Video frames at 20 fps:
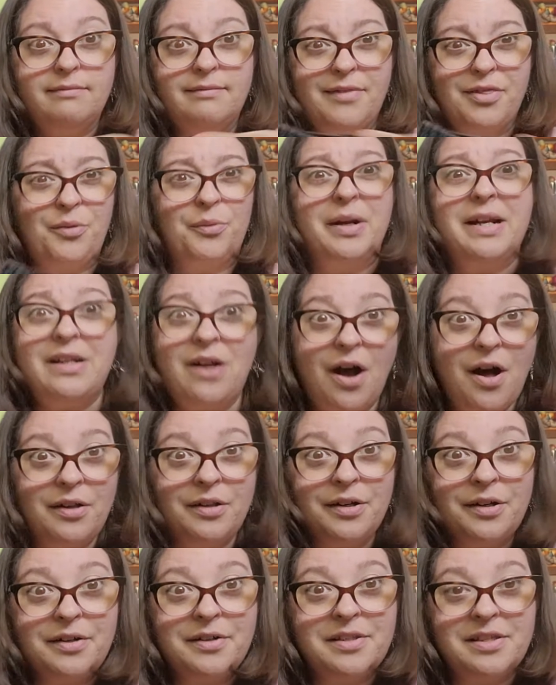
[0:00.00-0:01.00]

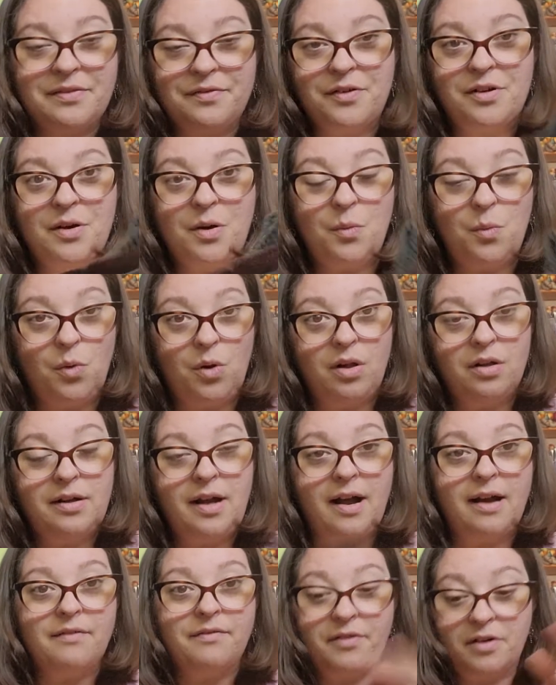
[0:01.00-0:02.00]
$3 for a wool
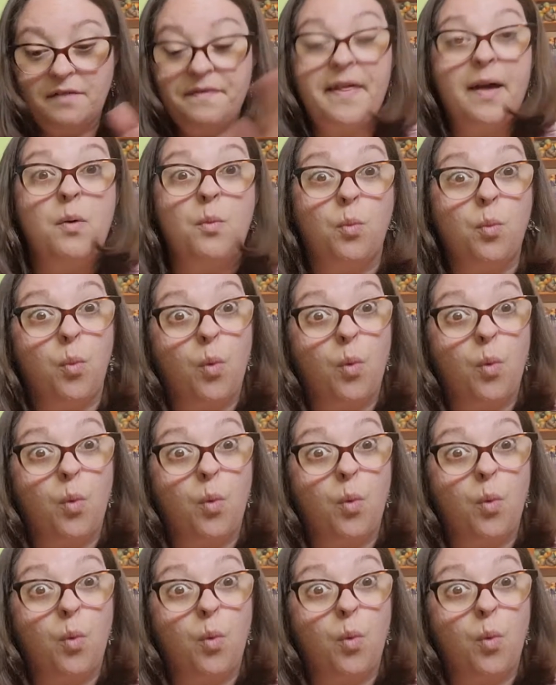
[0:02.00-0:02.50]
cover that